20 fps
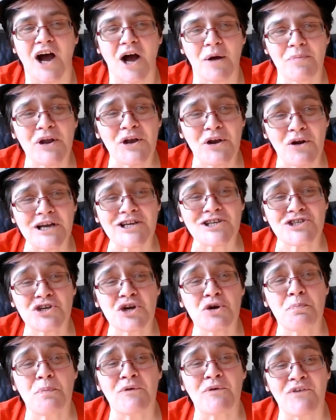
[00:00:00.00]
I'm the night
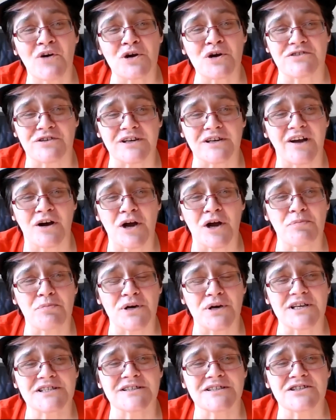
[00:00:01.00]
supervisor at
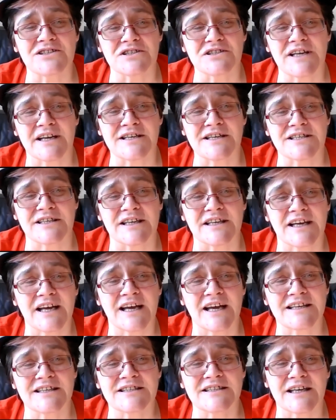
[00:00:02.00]
Highbury and Islington Station,
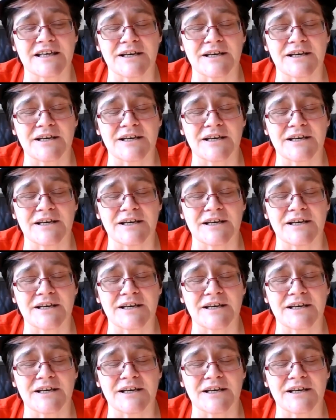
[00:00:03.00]
and